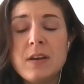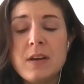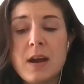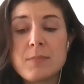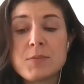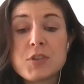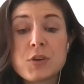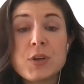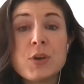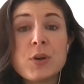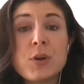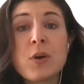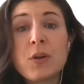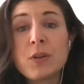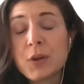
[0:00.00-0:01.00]
I'm sure you
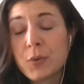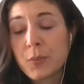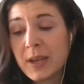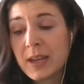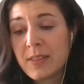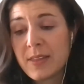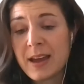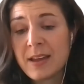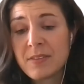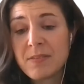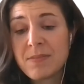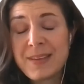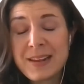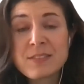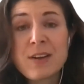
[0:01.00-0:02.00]
can all agree that
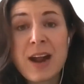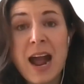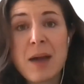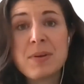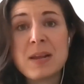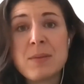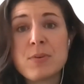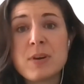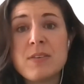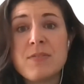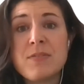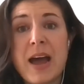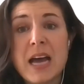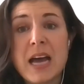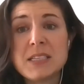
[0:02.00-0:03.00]
things are happening pretty
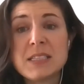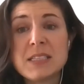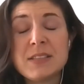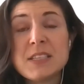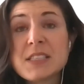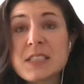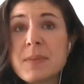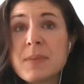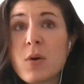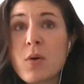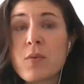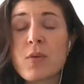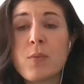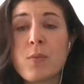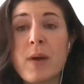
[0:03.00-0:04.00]
fast, and this can be
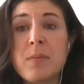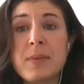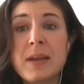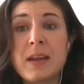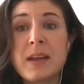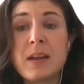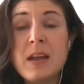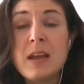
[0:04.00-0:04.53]
overwhelming